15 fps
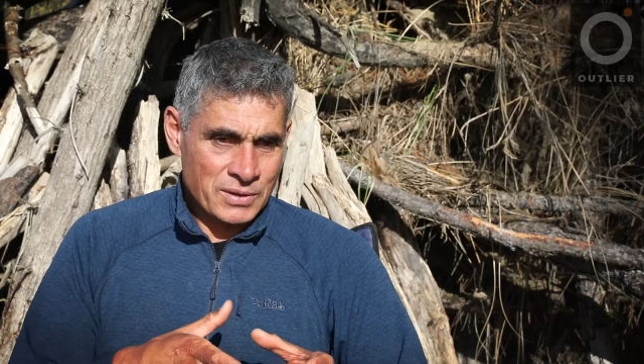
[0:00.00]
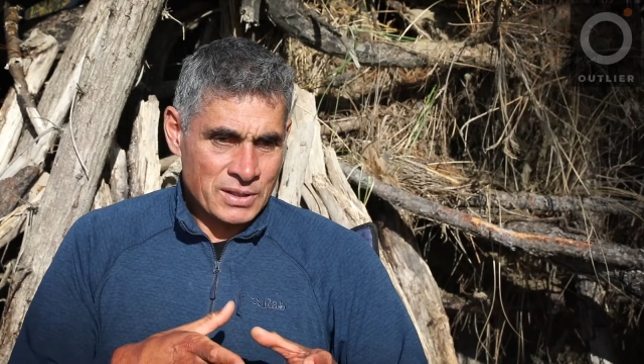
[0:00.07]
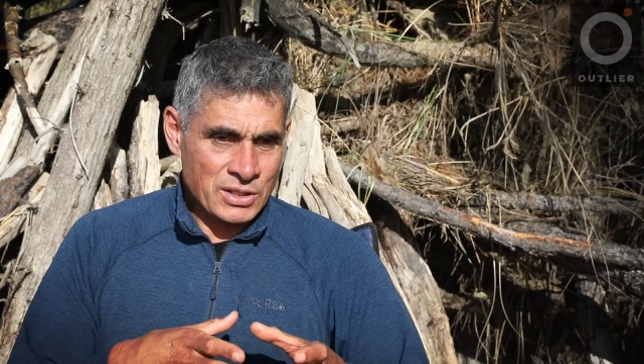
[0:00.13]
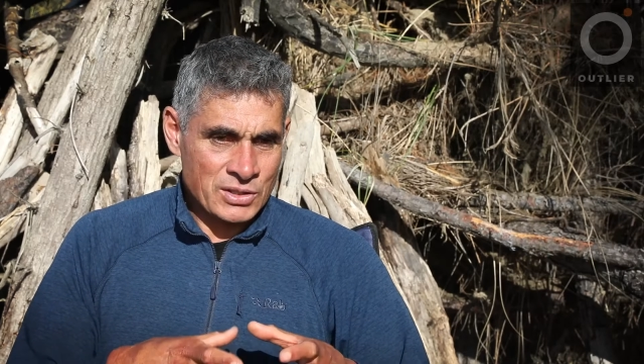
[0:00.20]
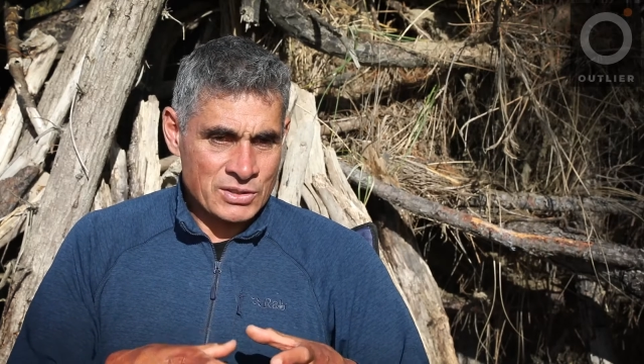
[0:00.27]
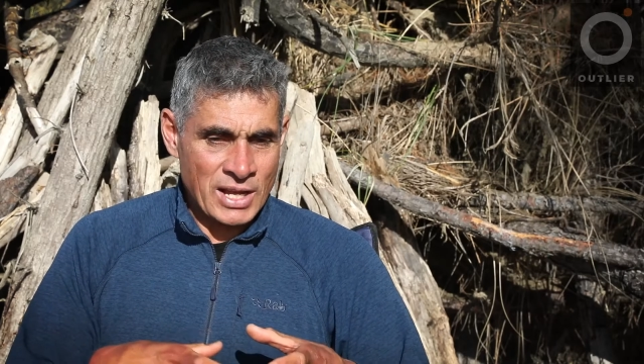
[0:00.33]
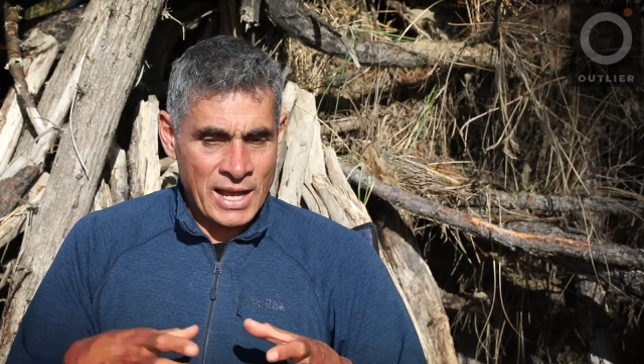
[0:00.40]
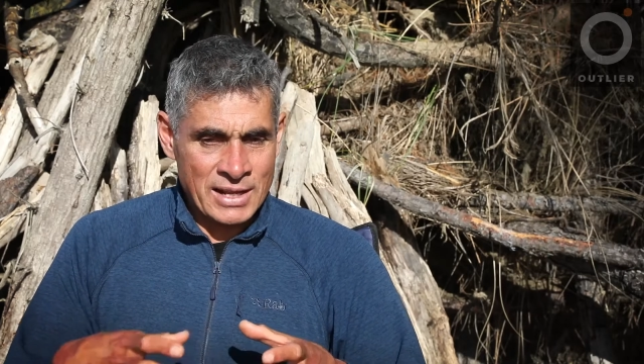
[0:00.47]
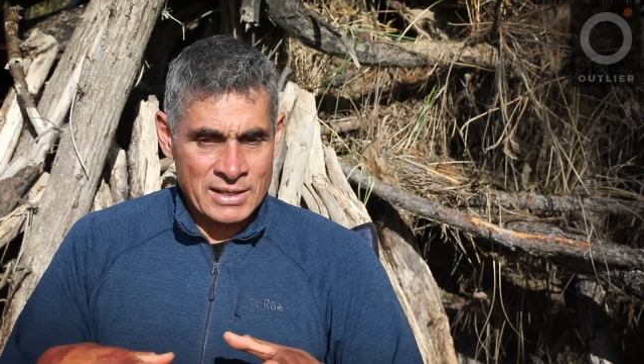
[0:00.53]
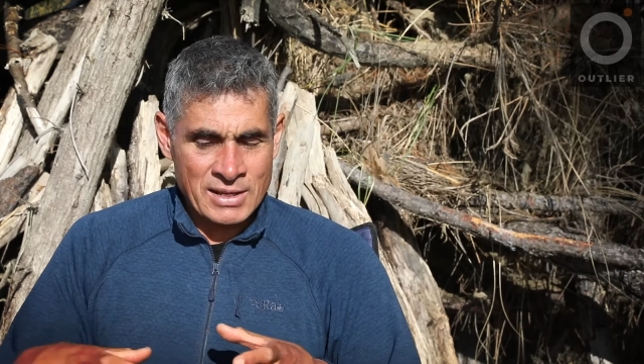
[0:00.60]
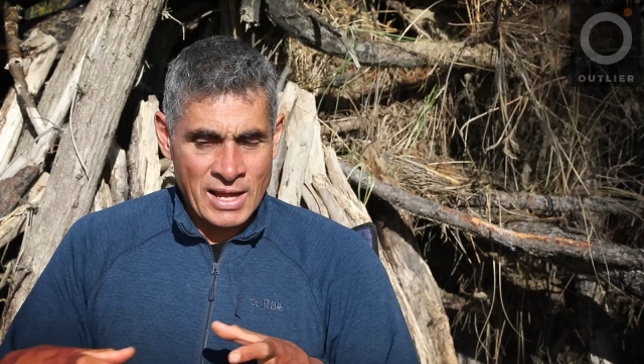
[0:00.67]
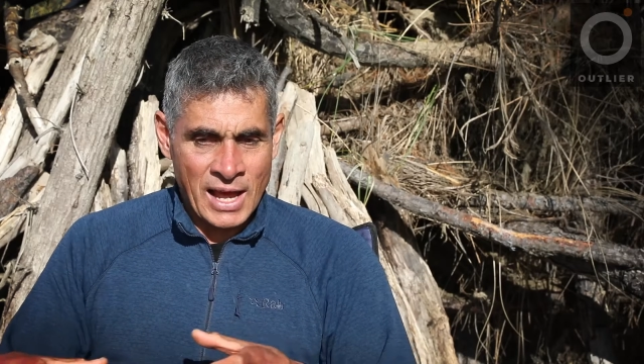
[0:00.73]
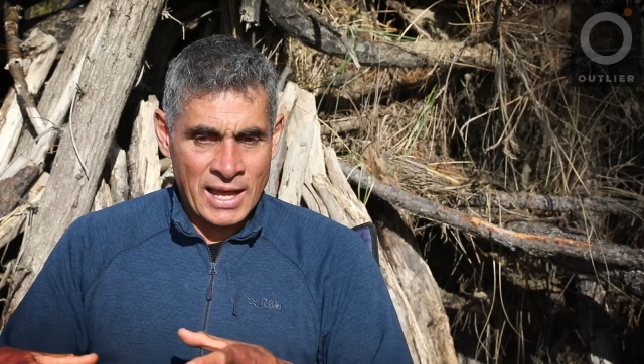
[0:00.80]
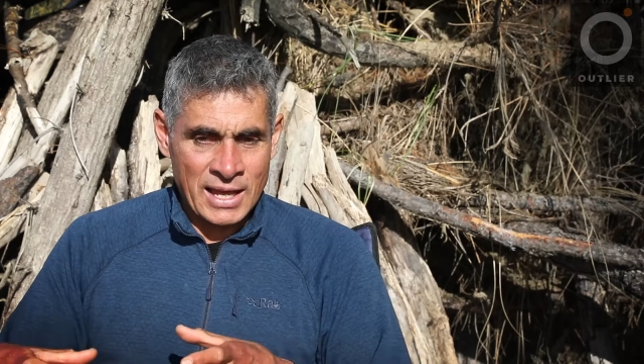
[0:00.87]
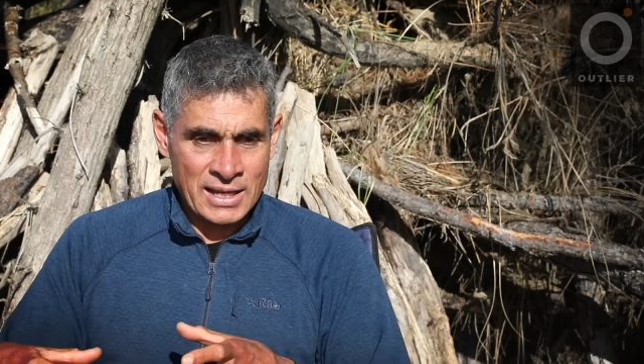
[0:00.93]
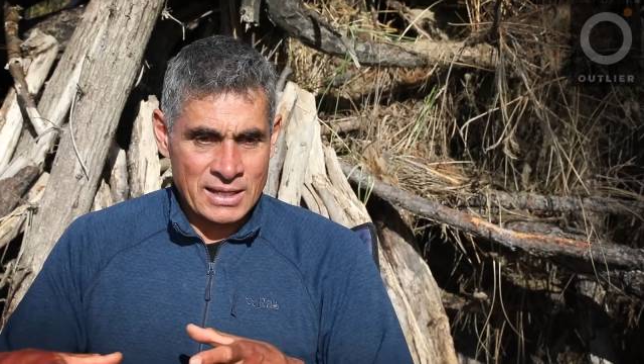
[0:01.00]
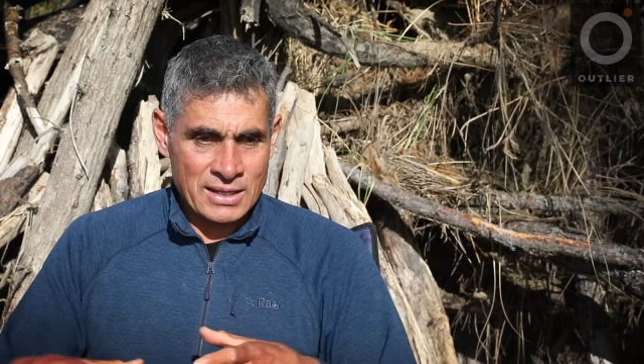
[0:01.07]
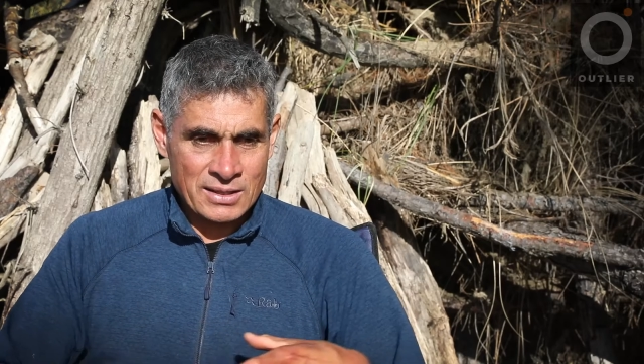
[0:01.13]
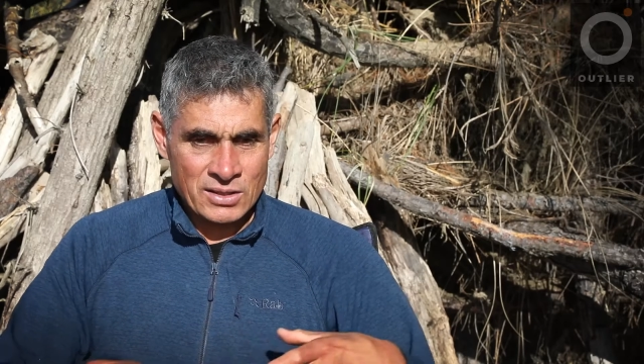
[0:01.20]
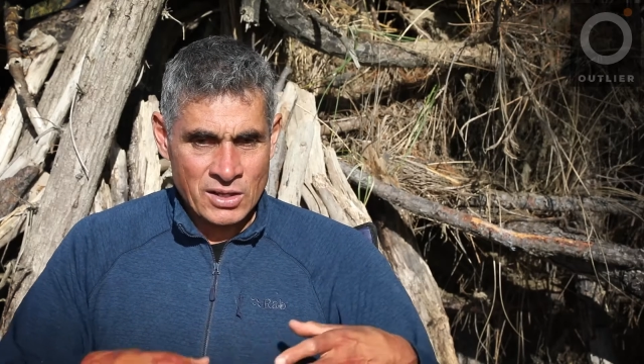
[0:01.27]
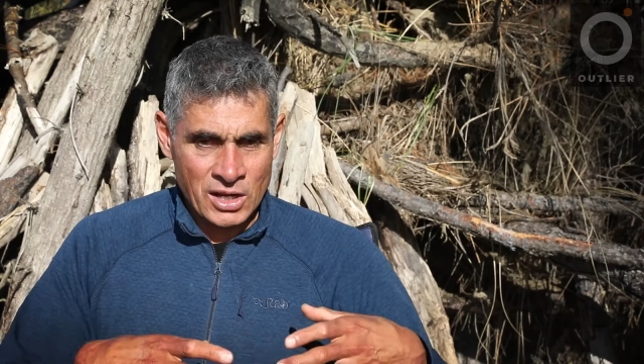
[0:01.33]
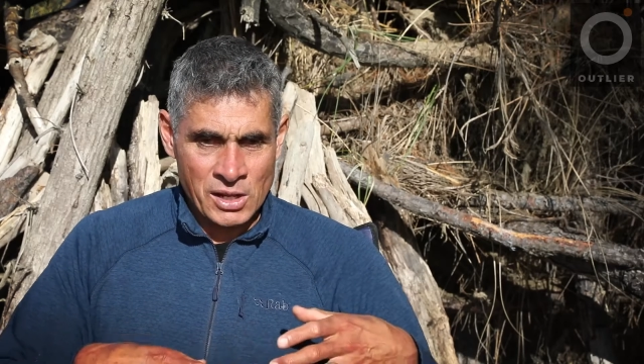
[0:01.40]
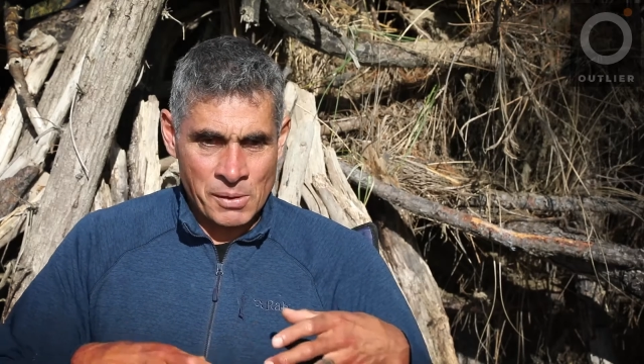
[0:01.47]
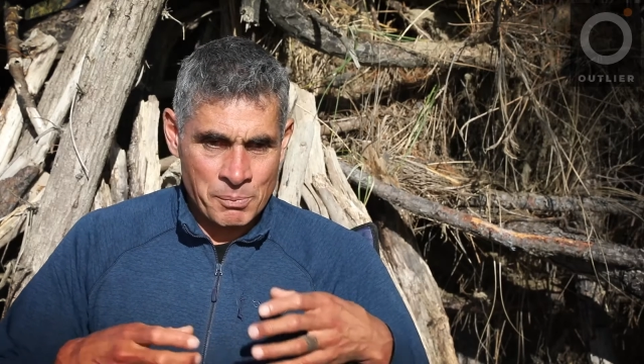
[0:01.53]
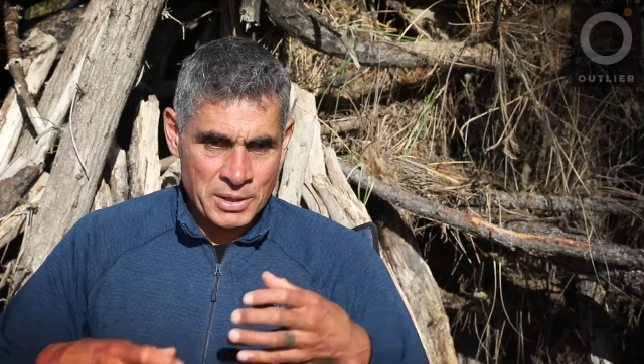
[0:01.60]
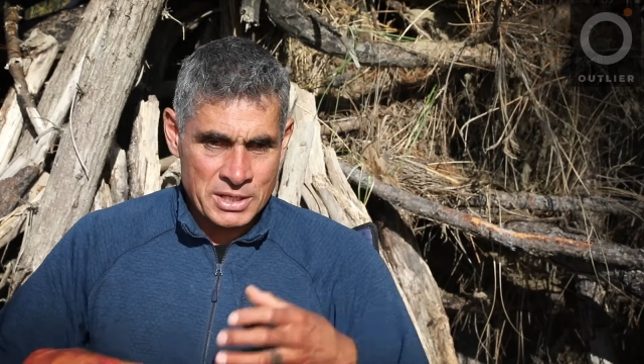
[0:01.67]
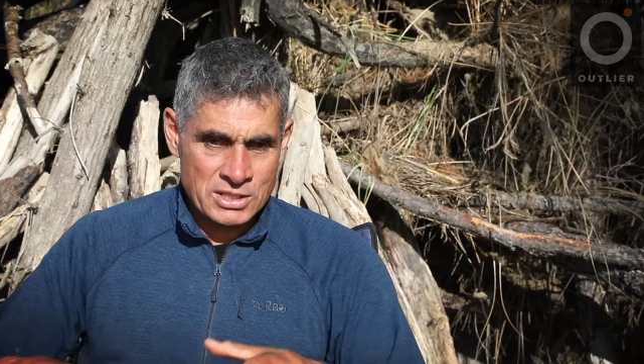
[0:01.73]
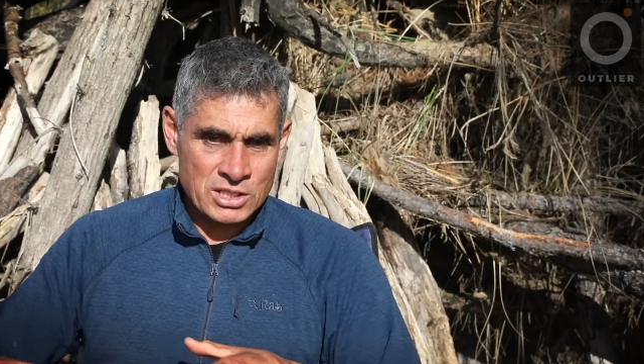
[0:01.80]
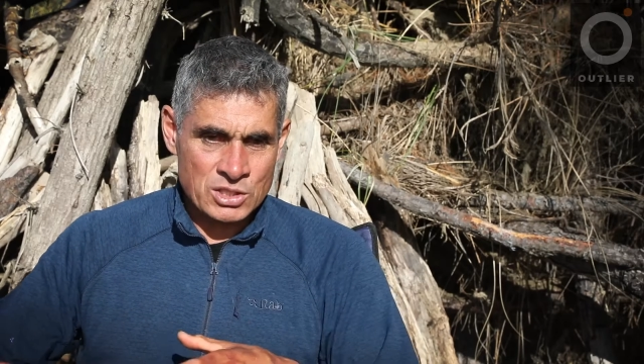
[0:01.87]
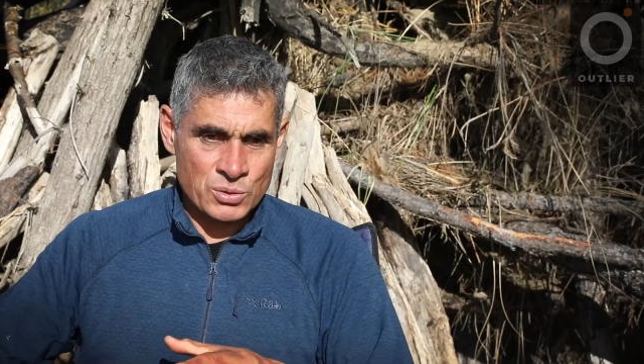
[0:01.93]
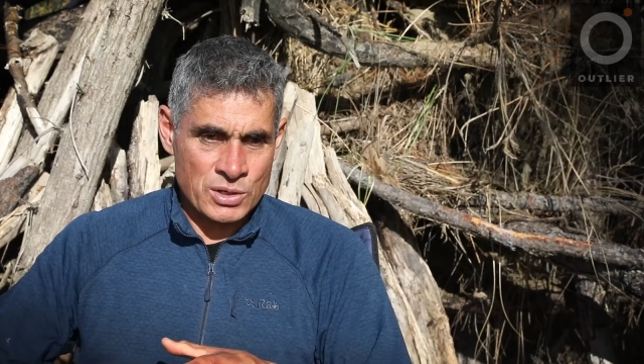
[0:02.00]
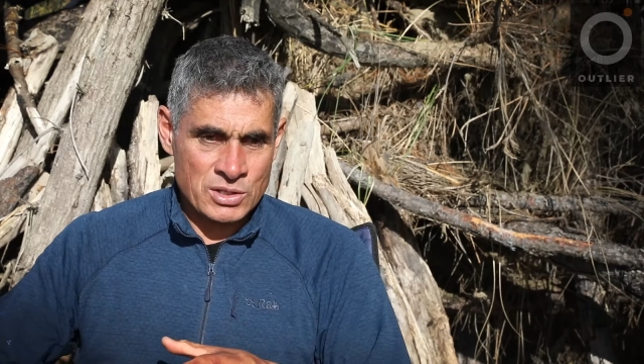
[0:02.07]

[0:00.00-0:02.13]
your day-to-day kind of business